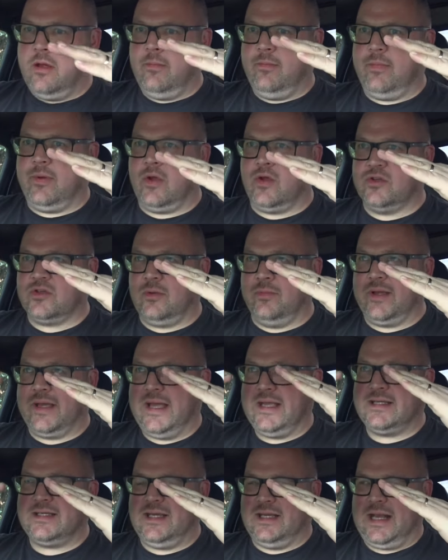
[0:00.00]
Because I'm
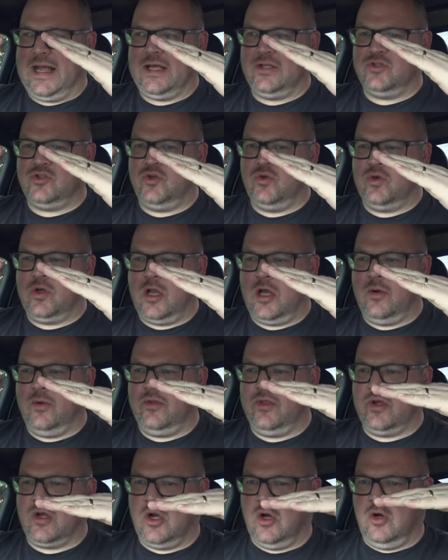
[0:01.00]
guessing as you lower
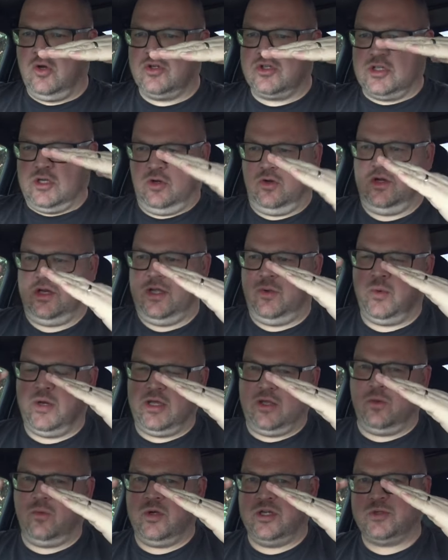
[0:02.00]
the car slightly,
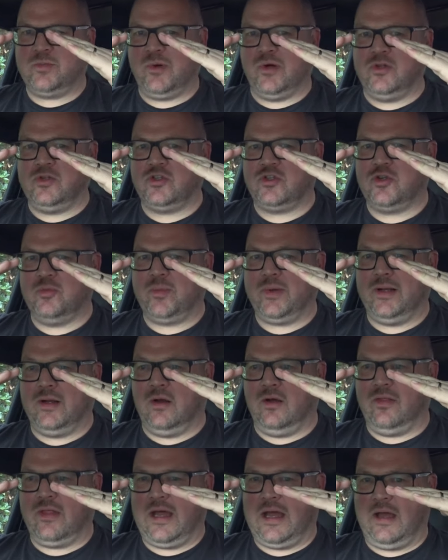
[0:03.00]
where your wishbones should be
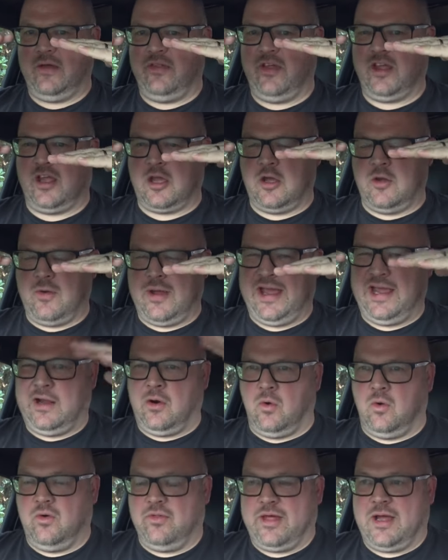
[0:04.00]
like that and they go
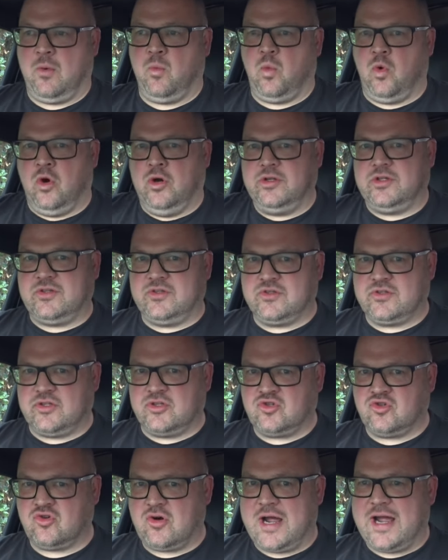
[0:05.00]
out, that widens the
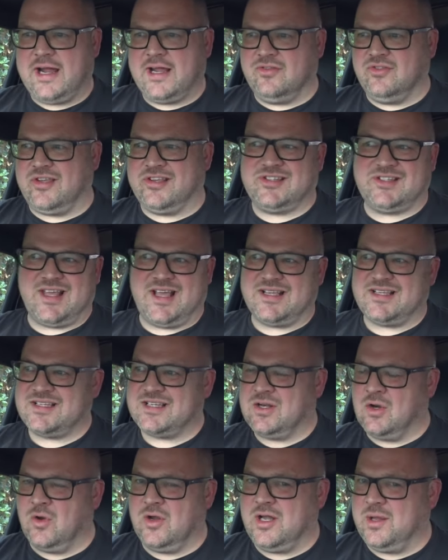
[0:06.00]
track. Does that
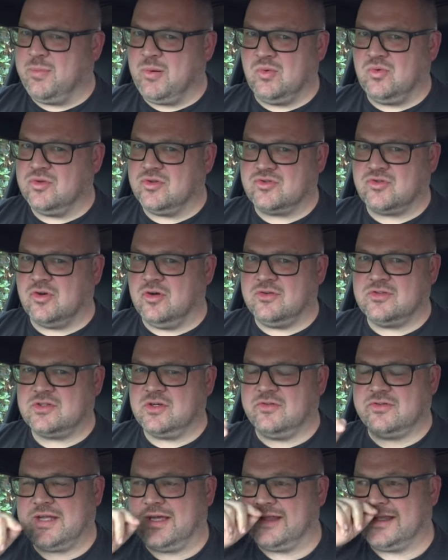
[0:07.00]
slightly pull the drive
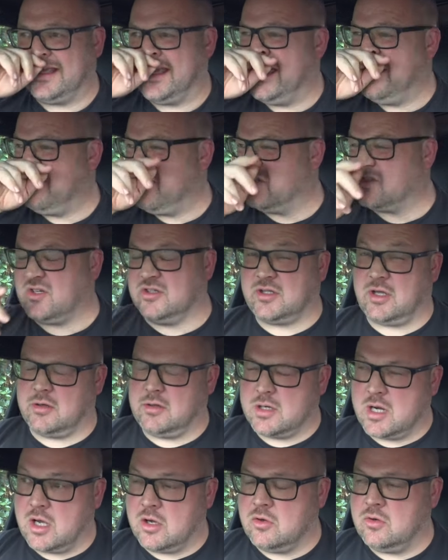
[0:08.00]
shaft out the gearbox? I
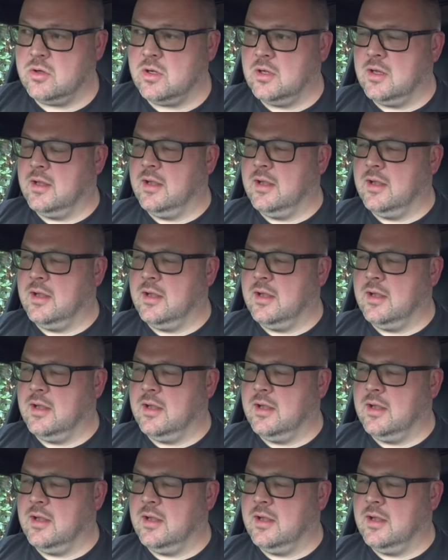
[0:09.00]
don't know.